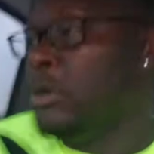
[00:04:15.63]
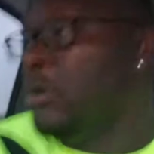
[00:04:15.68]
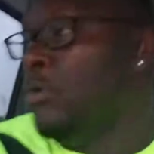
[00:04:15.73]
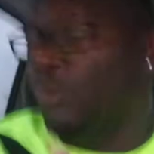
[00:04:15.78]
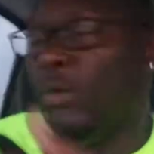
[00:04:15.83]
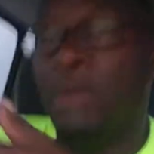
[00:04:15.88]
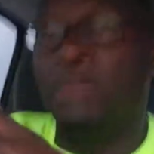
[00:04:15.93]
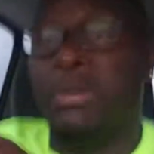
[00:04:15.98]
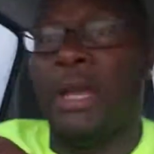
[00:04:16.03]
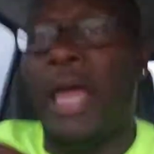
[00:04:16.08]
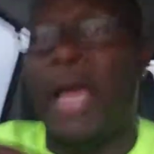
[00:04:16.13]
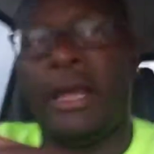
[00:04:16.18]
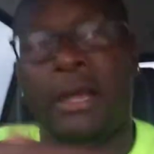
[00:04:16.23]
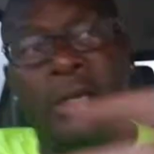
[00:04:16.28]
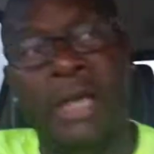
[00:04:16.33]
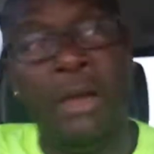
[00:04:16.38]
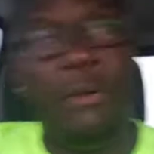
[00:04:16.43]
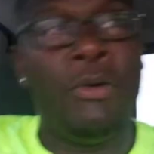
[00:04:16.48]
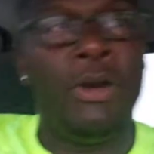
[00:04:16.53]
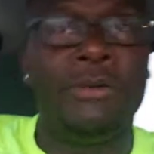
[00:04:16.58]
we black
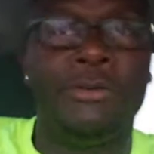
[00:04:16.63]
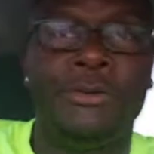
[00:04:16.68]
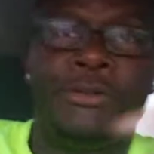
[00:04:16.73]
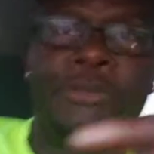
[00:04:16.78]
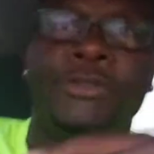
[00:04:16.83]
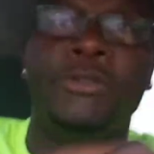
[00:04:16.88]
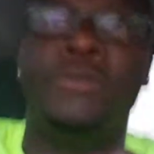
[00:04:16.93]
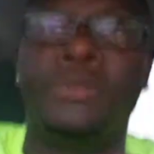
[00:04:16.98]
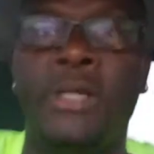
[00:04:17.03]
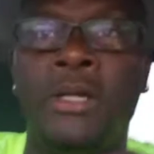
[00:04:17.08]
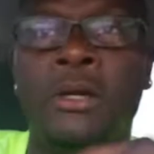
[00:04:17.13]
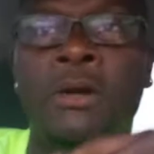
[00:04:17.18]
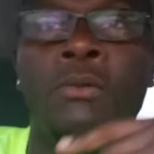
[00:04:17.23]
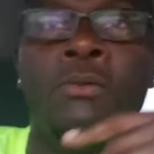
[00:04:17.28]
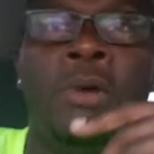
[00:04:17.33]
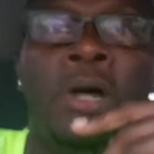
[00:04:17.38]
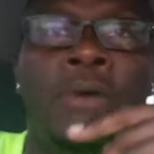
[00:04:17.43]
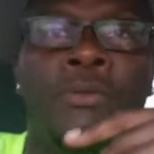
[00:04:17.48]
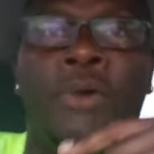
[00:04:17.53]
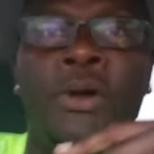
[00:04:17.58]
and they want, shoot,
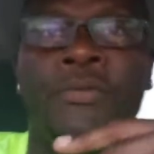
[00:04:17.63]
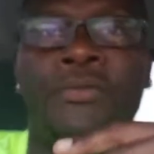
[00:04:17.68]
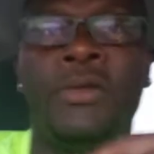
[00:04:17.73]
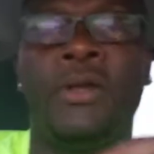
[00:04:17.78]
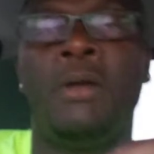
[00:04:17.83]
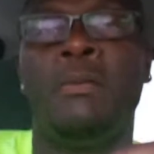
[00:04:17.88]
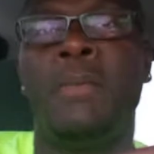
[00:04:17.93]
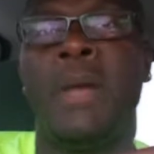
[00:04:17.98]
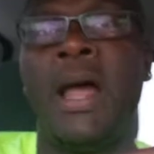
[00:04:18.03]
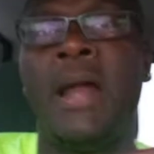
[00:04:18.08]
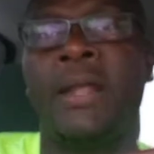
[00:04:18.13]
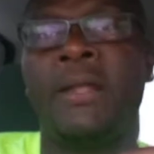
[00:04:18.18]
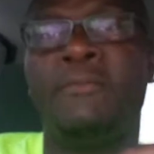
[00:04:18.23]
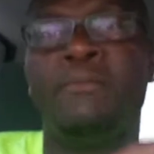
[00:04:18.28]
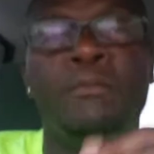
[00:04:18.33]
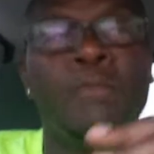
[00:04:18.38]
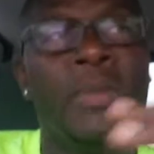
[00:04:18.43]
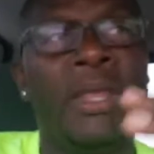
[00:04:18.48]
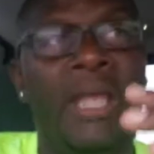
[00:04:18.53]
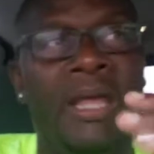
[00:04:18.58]
one thing about it,
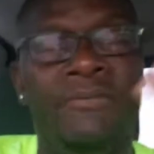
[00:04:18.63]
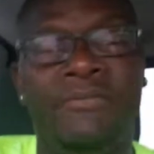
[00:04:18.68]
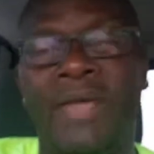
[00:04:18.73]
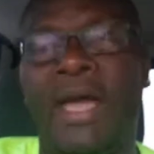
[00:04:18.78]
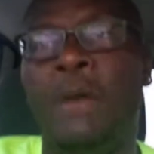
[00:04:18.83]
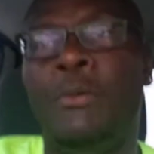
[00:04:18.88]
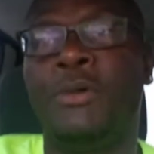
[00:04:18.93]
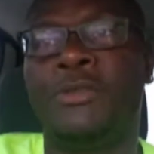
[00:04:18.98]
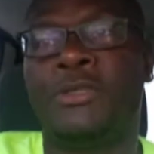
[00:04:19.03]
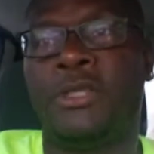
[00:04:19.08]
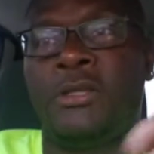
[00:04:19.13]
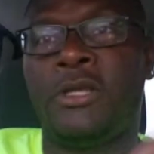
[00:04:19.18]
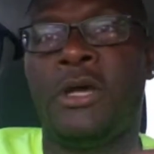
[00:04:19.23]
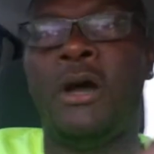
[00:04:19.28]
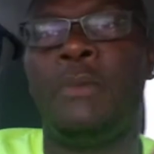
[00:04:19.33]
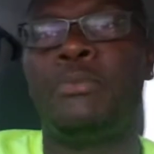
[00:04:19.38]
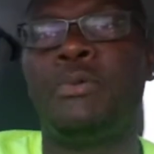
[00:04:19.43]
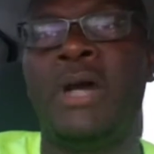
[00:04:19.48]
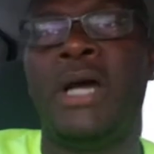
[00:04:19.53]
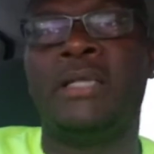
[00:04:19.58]
if that was the
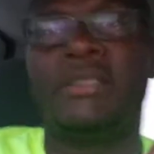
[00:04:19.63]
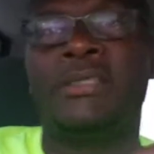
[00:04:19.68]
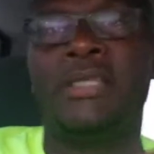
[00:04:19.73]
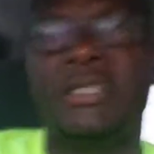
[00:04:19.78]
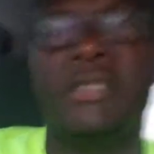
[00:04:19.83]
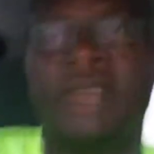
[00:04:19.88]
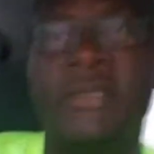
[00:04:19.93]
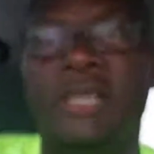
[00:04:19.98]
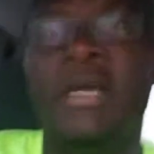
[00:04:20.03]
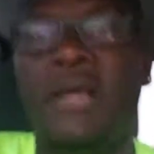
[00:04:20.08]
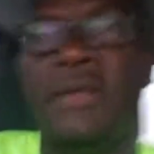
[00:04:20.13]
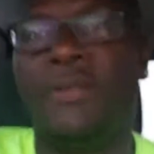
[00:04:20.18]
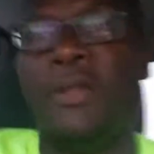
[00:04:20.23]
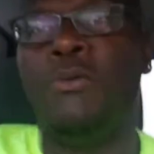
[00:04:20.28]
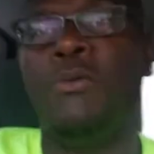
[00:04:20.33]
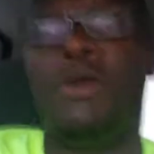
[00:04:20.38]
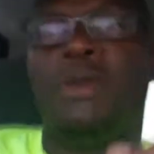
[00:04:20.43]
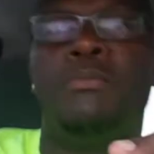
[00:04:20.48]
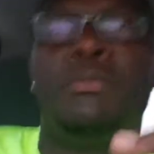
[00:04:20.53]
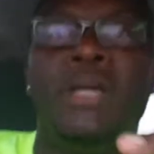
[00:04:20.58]
thought process, there
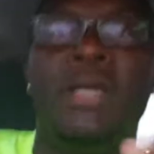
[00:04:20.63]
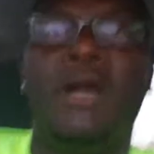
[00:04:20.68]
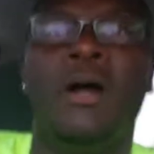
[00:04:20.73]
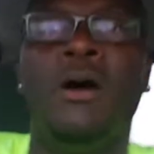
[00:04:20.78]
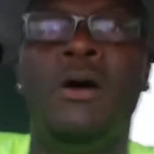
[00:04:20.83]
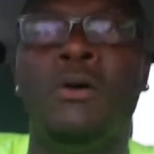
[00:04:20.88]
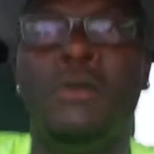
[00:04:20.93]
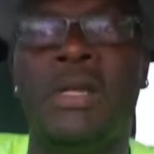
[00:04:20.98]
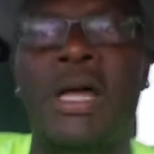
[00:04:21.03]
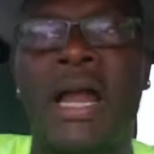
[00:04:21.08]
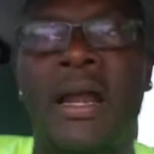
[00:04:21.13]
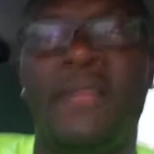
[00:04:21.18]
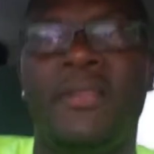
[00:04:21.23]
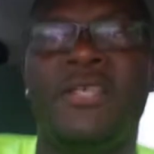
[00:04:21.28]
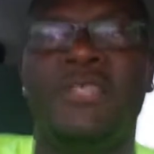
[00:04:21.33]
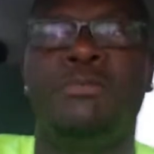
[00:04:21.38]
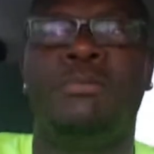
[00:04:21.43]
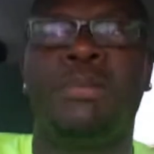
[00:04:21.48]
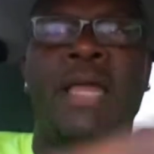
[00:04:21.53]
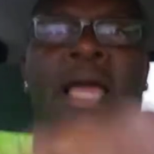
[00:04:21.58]
wouldn't be a whole lot of
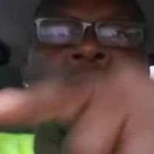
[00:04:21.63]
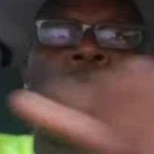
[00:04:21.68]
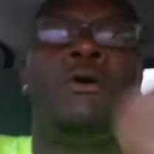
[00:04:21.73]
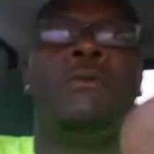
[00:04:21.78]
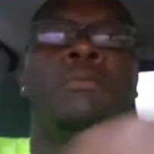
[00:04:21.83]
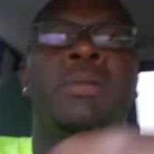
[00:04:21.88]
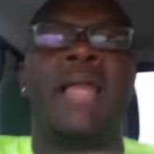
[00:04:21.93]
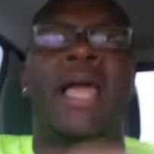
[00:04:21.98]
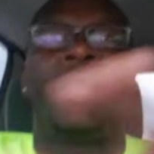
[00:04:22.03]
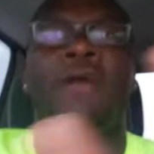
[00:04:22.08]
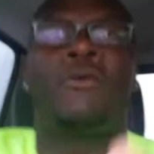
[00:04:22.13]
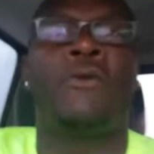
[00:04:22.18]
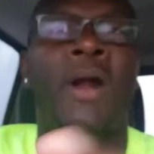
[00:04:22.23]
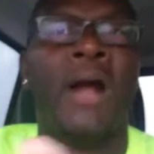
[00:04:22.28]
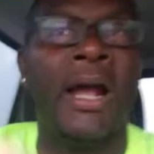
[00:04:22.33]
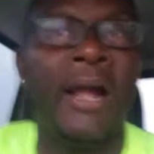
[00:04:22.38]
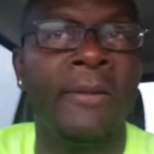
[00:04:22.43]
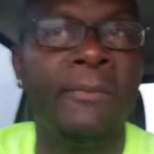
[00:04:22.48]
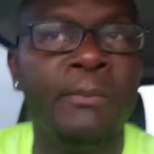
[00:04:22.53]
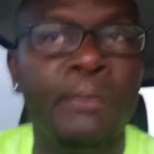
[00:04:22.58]
this black on black
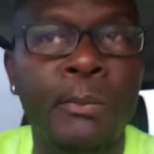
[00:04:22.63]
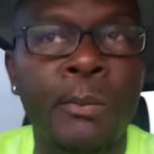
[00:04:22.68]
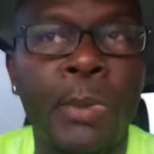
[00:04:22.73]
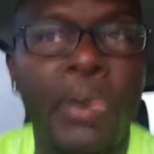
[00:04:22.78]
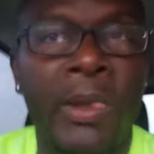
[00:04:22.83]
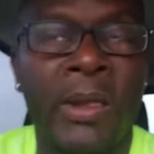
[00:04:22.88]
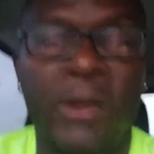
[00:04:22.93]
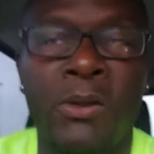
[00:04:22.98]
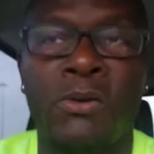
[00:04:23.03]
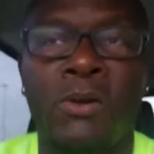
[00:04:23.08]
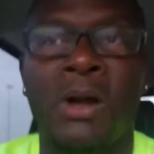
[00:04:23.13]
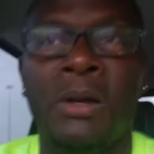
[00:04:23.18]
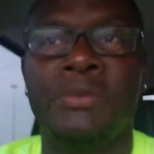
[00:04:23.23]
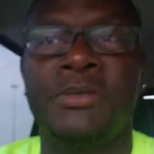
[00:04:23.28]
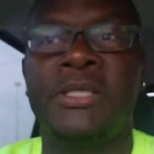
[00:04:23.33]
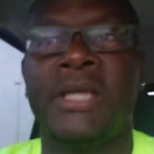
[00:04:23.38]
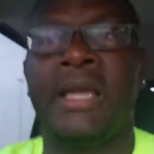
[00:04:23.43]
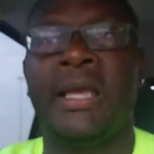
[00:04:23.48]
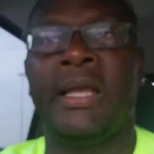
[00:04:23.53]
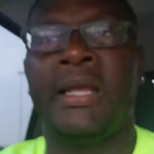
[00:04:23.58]
crime. You know what I'm
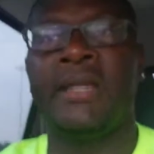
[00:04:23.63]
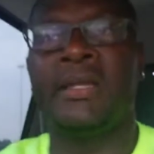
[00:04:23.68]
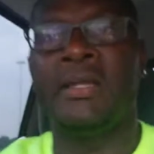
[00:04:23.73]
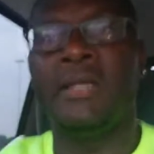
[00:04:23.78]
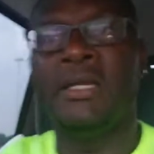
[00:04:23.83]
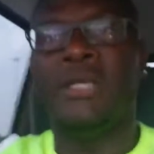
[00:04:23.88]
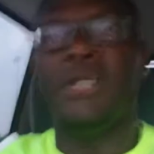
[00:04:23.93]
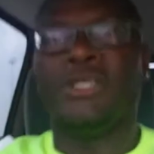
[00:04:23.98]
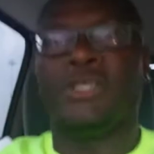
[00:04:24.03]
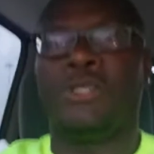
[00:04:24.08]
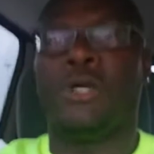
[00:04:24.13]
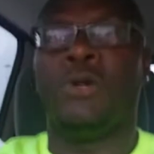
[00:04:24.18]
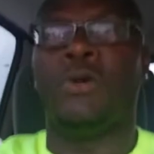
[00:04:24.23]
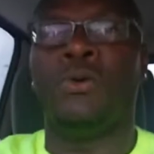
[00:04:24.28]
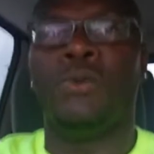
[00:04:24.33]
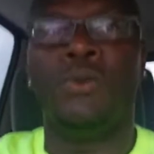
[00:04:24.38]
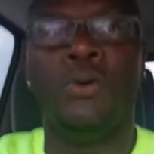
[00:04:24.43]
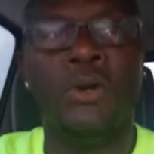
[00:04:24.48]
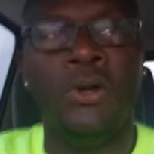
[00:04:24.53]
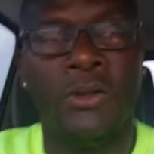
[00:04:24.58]
saying?
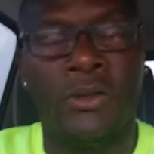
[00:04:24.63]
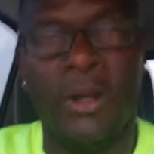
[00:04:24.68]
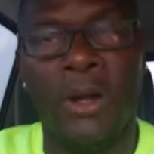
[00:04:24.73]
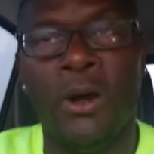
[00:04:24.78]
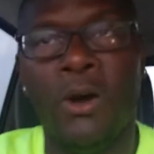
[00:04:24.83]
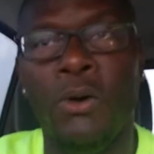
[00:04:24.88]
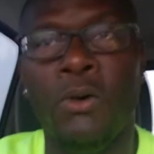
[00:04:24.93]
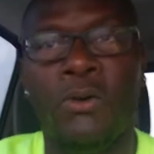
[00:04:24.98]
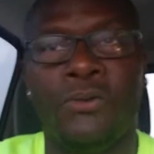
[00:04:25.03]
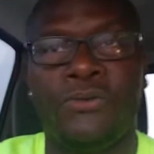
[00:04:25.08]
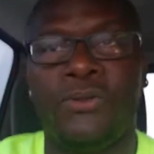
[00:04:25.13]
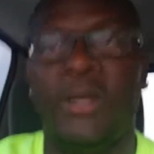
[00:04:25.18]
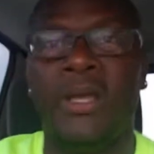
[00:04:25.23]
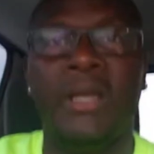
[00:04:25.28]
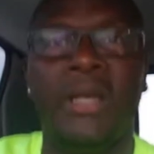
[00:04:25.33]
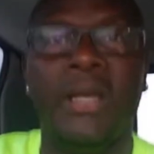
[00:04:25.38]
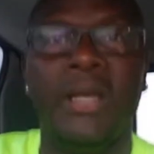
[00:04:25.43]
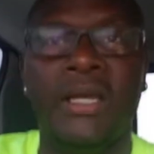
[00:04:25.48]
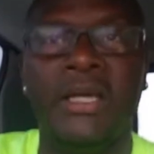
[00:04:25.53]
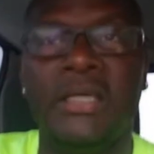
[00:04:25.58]
So the whole
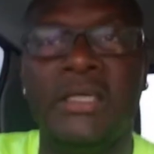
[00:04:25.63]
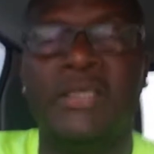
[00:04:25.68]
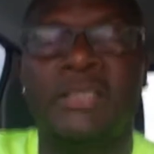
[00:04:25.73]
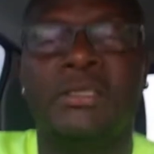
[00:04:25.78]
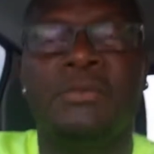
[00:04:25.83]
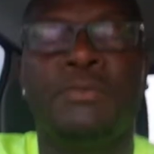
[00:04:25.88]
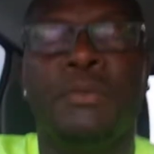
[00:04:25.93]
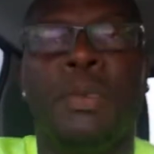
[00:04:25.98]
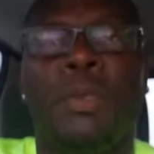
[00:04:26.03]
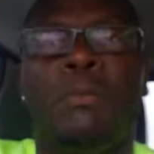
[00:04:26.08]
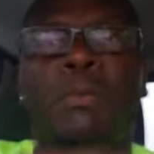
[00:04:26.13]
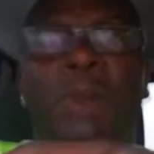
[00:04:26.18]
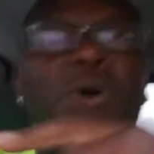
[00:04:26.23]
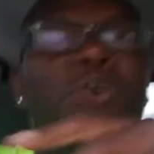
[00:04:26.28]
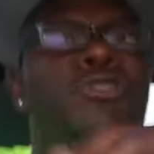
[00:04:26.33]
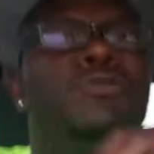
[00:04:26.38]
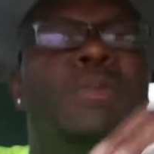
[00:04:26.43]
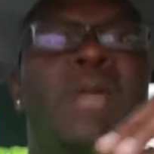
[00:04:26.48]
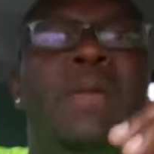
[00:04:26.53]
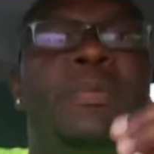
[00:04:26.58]
thing is,
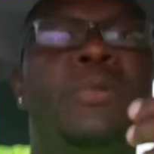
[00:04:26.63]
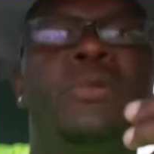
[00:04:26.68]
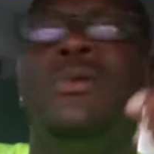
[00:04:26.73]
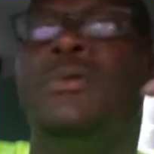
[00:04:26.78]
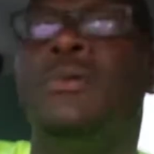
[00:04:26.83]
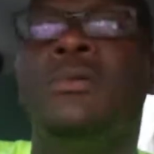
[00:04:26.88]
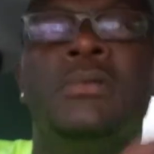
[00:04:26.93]
most people